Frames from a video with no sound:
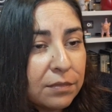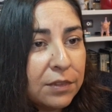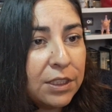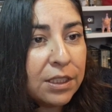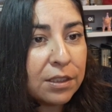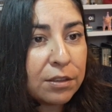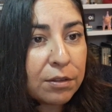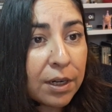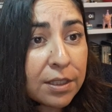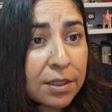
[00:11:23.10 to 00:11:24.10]
Jesus
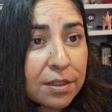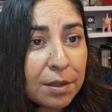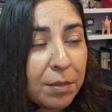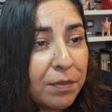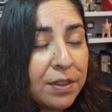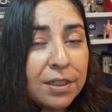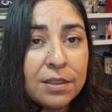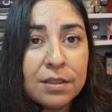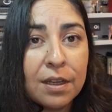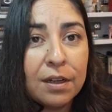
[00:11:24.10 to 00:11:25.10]
Christ, some of
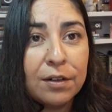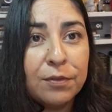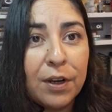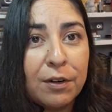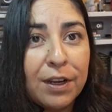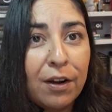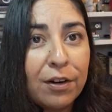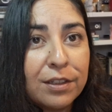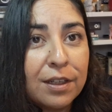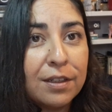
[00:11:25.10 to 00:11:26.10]
these are very
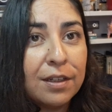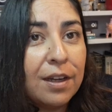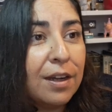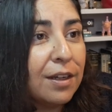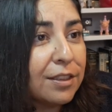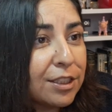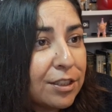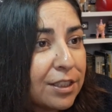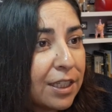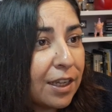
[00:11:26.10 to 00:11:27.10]
hard to
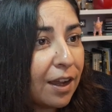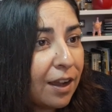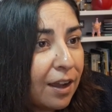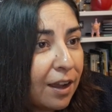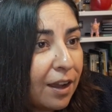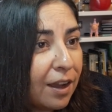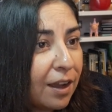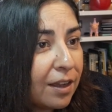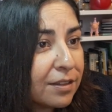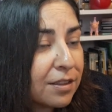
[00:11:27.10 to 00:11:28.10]
see.
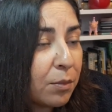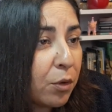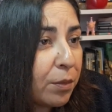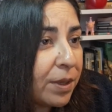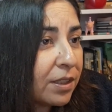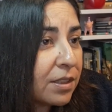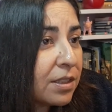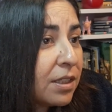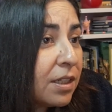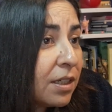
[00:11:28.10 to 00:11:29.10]
Somewhere Beyond the
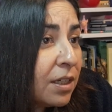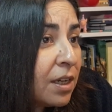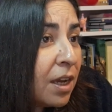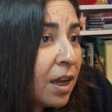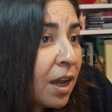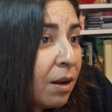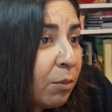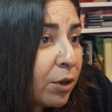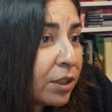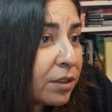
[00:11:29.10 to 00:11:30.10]
Sea,
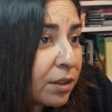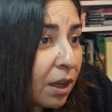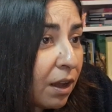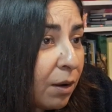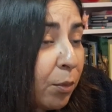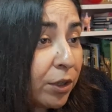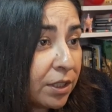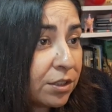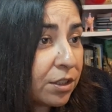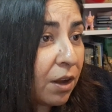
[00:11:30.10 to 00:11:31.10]
Voyage
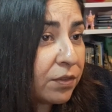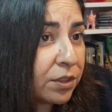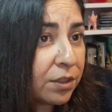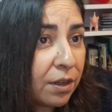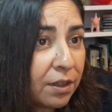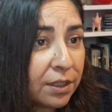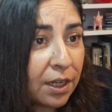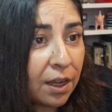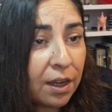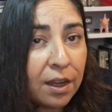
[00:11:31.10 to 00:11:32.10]
of the
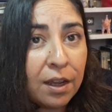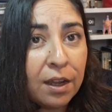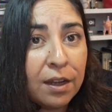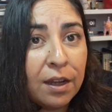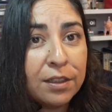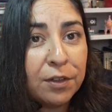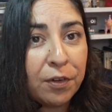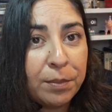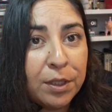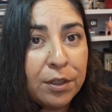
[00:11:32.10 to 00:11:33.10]
Dawn, The
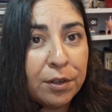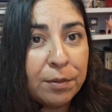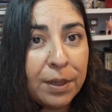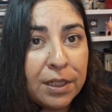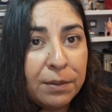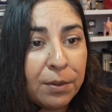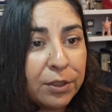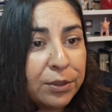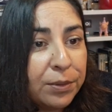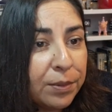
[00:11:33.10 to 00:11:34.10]
Familiar by Lee
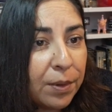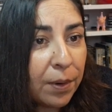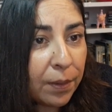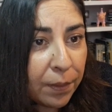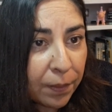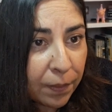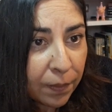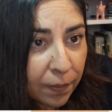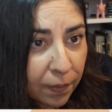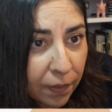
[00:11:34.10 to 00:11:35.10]

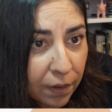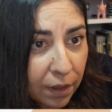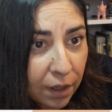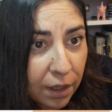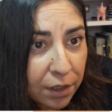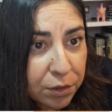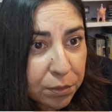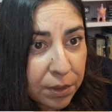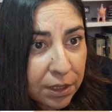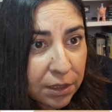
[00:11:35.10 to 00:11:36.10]
Bardugo, A
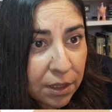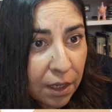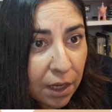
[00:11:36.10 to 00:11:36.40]
Sweet